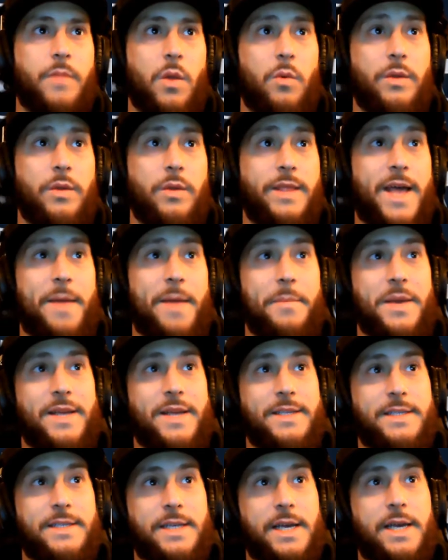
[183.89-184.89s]
with that being
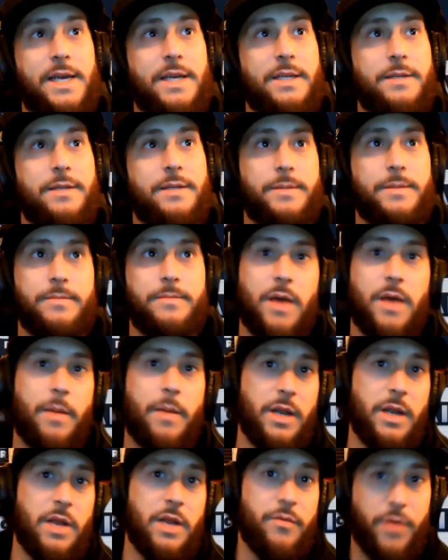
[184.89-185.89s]
said,
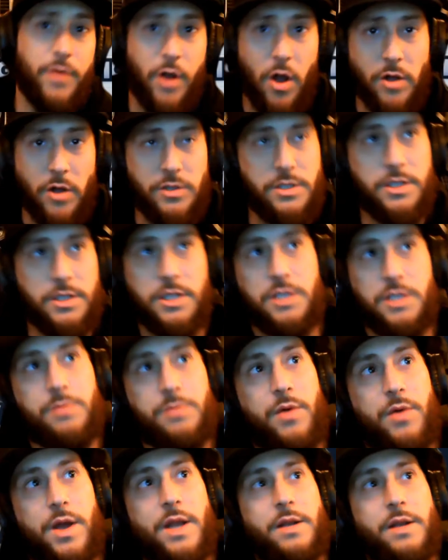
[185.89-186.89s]
in regards to the
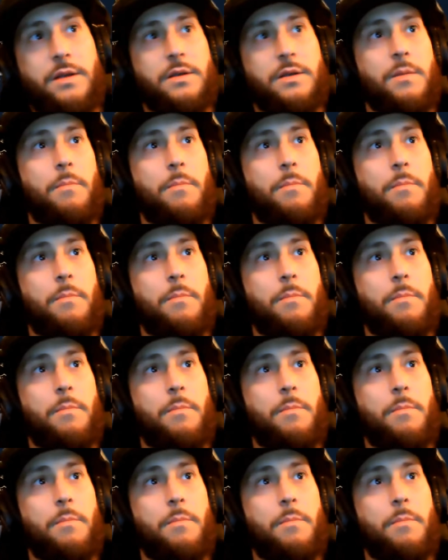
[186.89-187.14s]
spread,